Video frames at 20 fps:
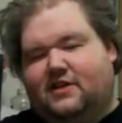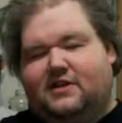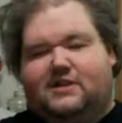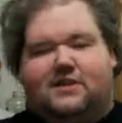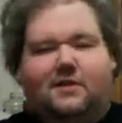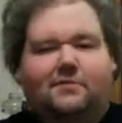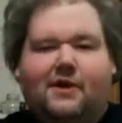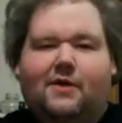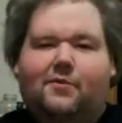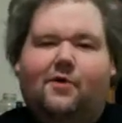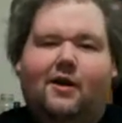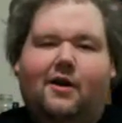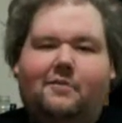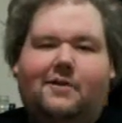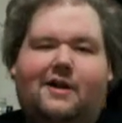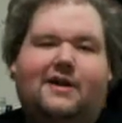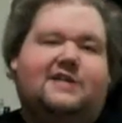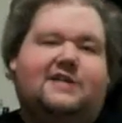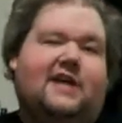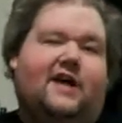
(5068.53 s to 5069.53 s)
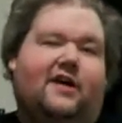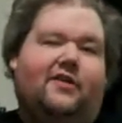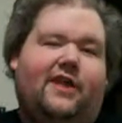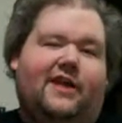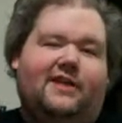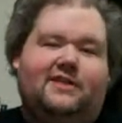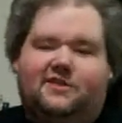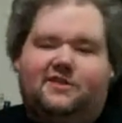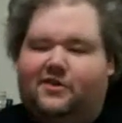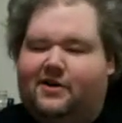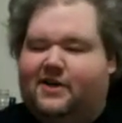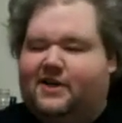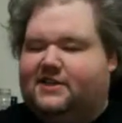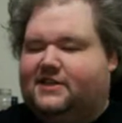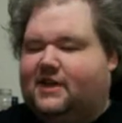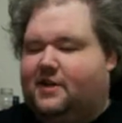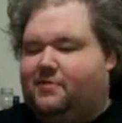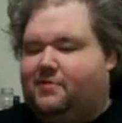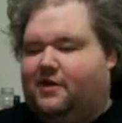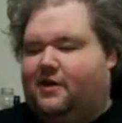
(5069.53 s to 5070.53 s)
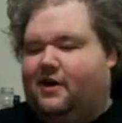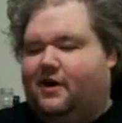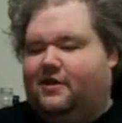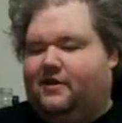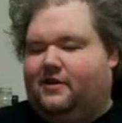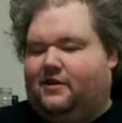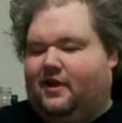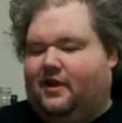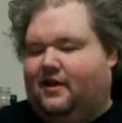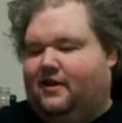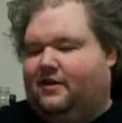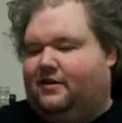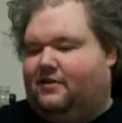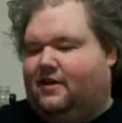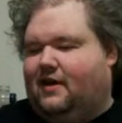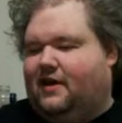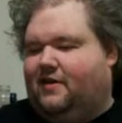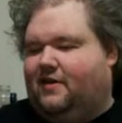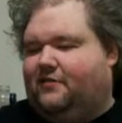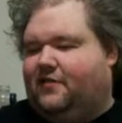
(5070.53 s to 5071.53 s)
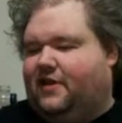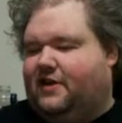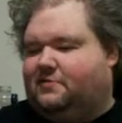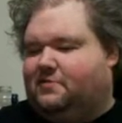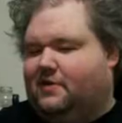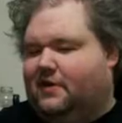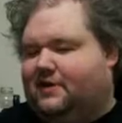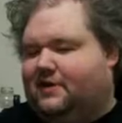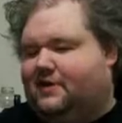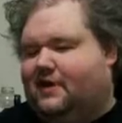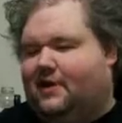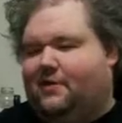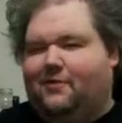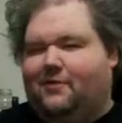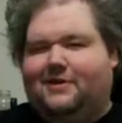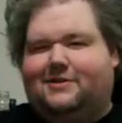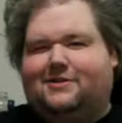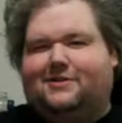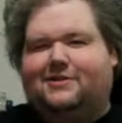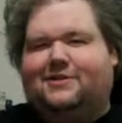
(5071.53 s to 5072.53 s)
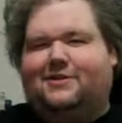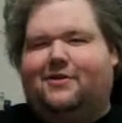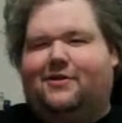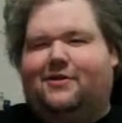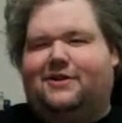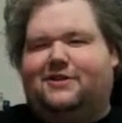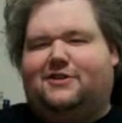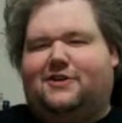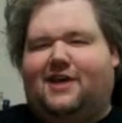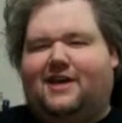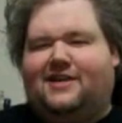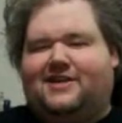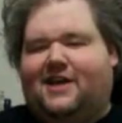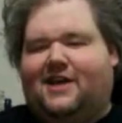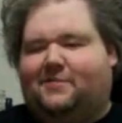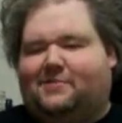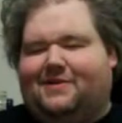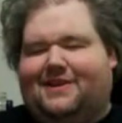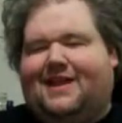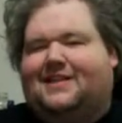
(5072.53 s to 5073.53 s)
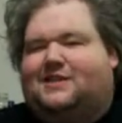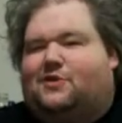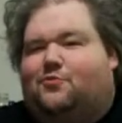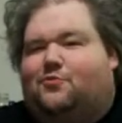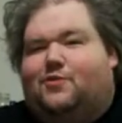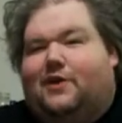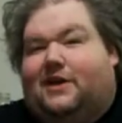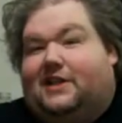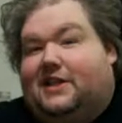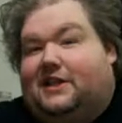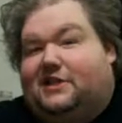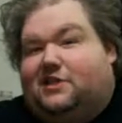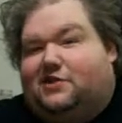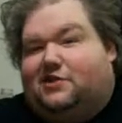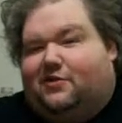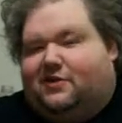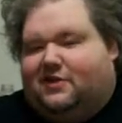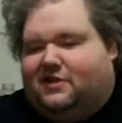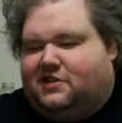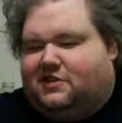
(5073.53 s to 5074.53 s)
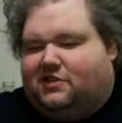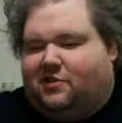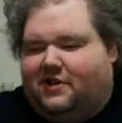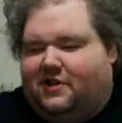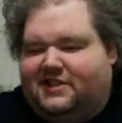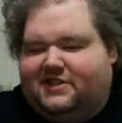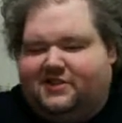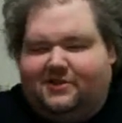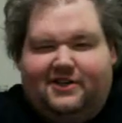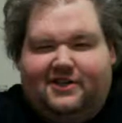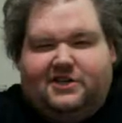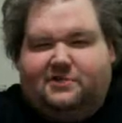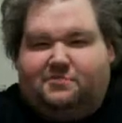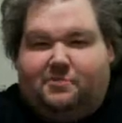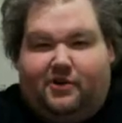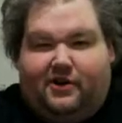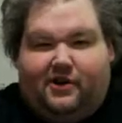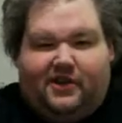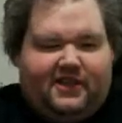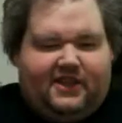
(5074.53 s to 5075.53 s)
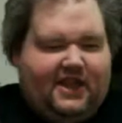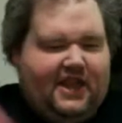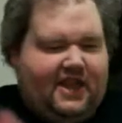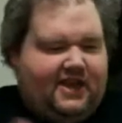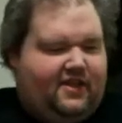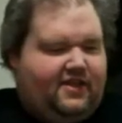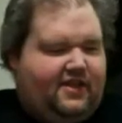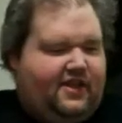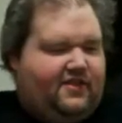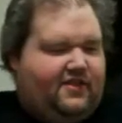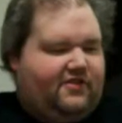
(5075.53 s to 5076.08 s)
Somebody wanted me to tell that story because I put it on on uh, Facebook. I was like, "What story should I tell?" But that's a really short story, so I just put it at the end of this.